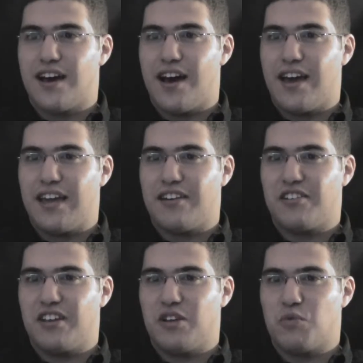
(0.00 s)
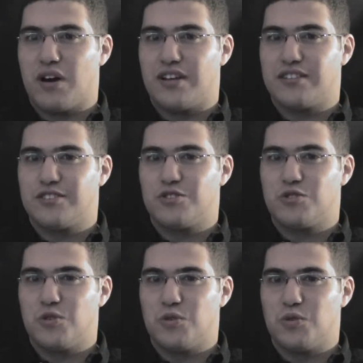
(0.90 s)
I really wanted
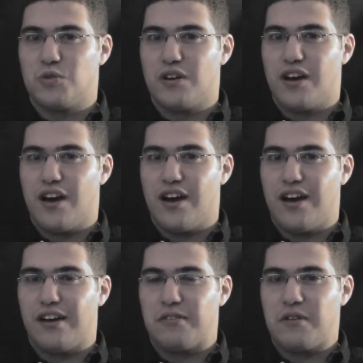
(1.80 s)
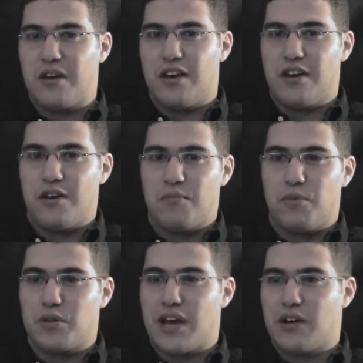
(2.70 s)
to
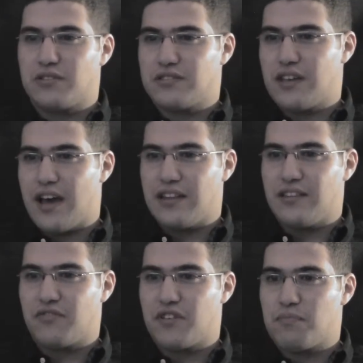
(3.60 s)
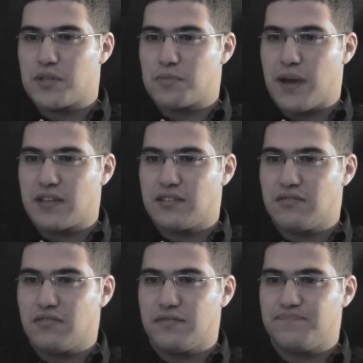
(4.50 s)
put out a different
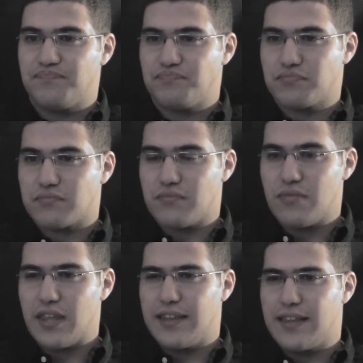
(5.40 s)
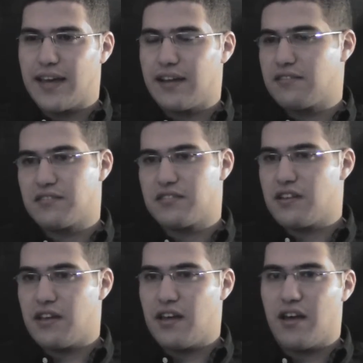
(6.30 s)
perspective than
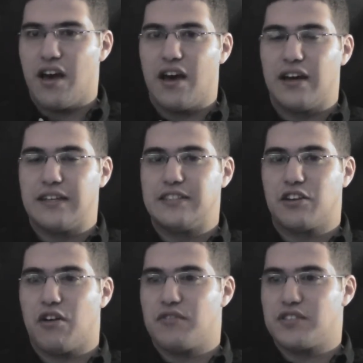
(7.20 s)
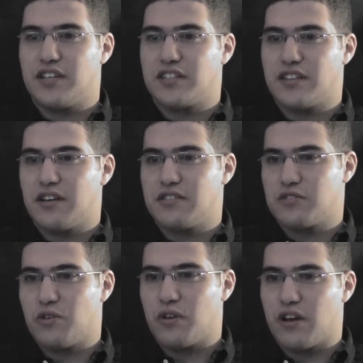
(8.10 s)
the conversation that was
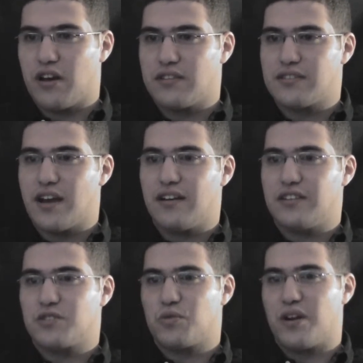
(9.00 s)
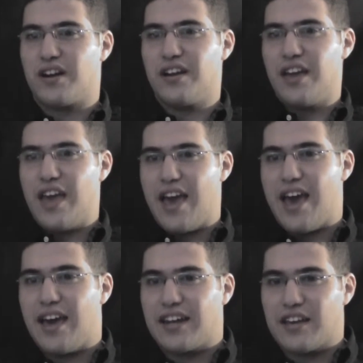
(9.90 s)
going on at Tahrir Square,
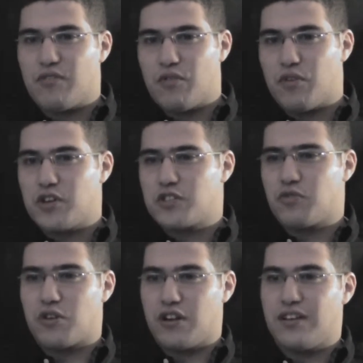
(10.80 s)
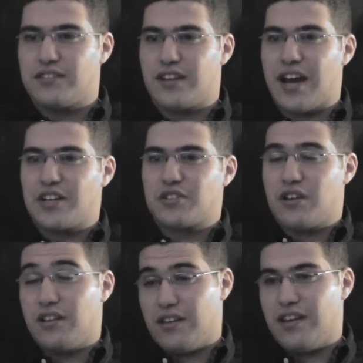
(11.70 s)
and give a voice for
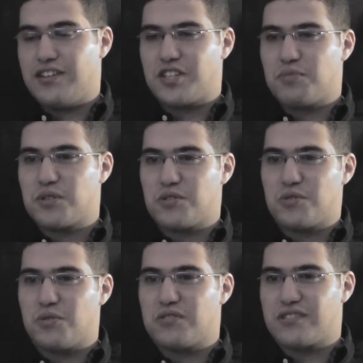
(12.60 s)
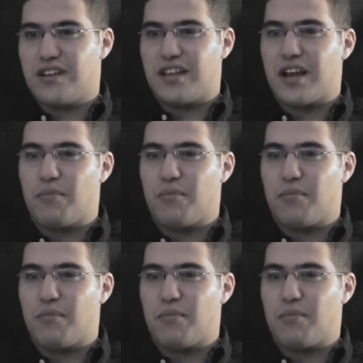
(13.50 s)
international Egyptian students studying